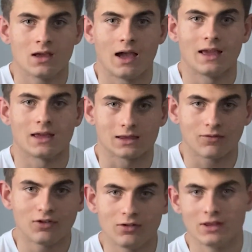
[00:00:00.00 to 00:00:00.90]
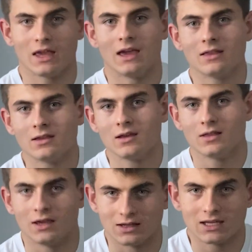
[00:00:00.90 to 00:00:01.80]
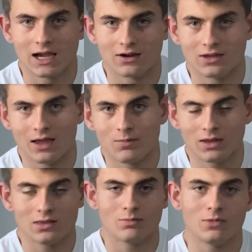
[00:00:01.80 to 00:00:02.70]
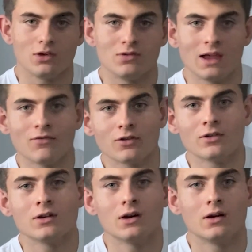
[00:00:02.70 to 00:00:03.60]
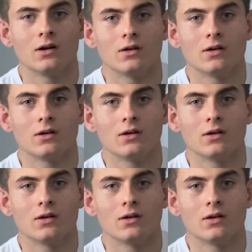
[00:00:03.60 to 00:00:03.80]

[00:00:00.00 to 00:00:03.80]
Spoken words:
I guess feeling it the entire day, but you never